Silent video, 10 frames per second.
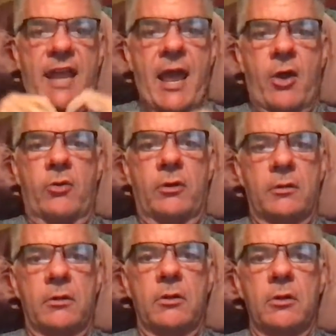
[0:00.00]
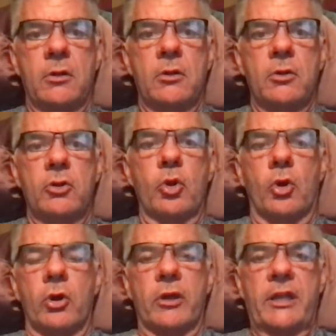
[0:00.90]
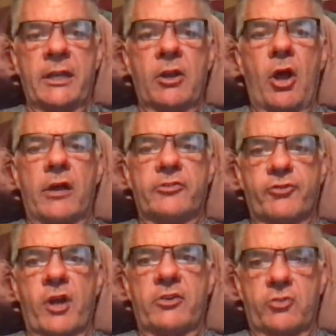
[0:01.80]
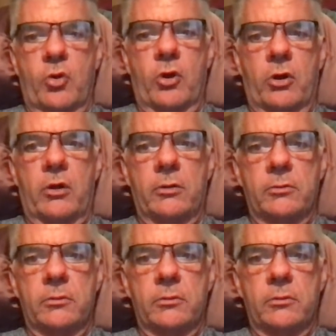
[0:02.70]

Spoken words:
down your in-law's front door,